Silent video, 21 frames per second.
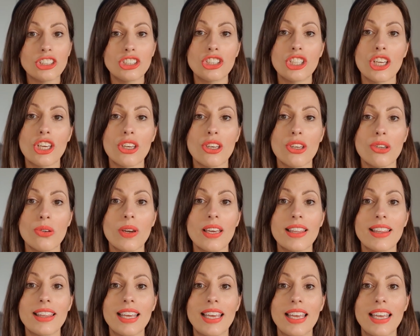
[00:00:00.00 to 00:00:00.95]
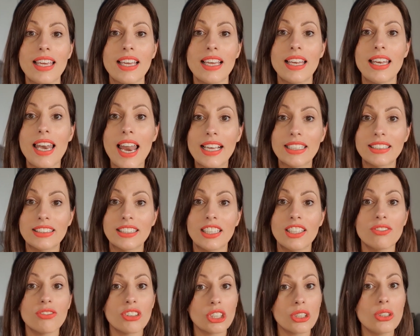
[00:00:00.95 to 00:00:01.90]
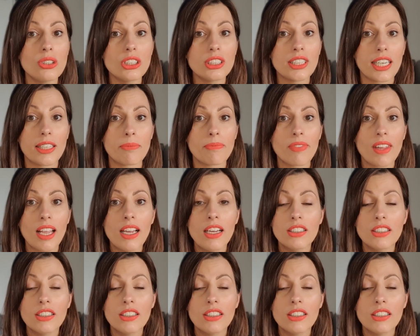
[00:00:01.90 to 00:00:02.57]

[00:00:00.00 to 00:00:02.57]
to the lesson recording.